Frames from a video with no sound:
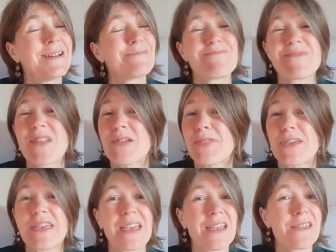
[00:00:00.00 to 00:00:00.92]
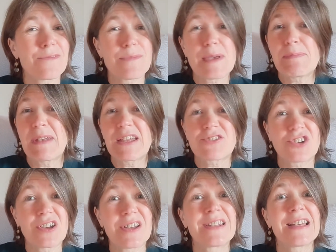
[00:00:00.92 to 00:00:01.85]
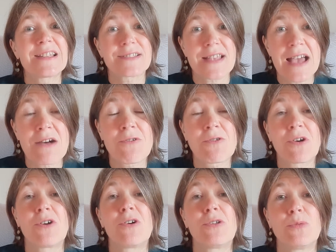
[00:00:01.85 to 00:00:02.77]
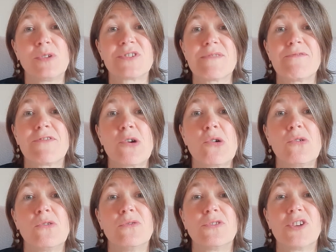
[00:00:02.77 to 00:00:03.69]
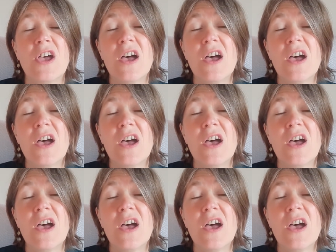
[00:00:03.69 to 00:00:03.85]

nothing gave me pleasure unless alcohol was involved.